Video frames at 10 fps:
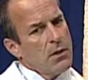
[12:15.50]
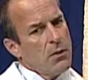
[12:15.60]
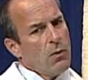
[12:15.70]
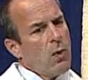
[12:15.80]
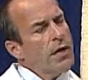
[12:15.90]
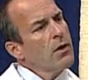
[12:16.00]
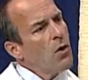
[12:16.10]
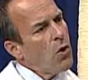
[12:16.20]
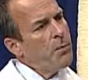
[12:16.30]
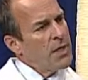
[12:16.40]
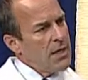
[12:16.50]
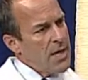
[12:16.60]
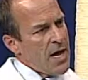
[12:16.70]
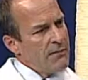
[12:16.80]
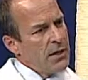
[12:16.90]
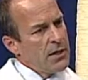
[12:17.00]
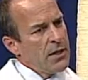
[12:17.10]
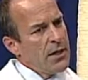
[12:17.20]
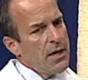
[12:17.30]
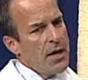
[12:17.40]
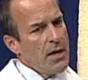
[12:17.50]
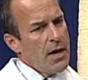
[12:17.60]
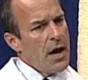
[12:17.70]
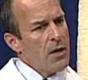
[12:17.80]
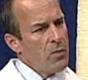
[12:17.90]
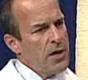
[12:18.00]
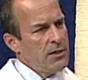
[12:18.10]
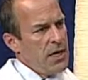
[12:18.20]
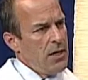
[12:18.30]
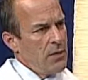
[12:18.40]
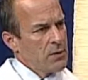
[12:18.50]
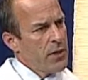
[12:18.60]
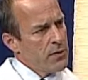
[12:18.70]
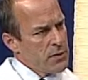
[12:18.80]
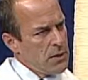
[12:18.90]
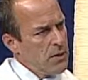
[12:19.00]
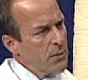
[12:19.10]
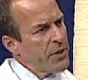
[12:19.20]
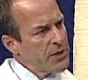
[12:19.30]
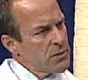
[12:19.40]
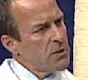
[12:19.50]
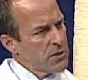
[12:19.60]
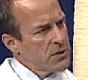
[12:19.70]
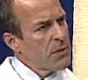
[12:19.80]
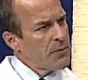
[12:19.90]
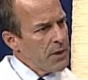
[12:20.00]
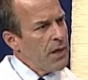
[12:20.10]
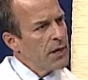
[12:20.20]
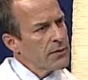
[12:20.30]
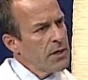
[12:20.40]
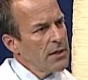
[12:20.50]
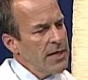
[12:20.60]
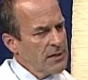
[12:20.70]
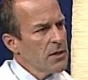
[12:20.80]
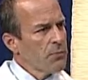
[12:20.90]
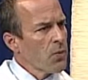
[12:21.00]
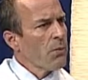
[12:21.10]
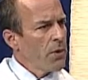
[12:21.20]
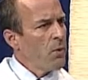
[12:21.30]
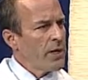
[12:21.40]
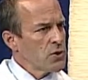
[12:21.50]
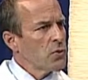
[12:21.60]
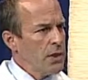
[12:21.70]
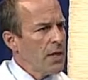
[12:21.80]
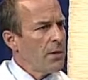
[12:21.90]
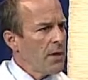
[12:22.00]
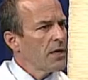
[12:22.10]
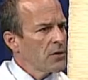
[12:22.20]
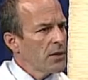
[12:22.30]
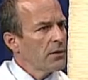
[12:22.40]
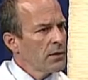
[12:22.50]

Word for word: what you're hoping to get out of it, and how do we attain those, whether it's a knee replacement or something else. That's the appropriate way of treating that patient.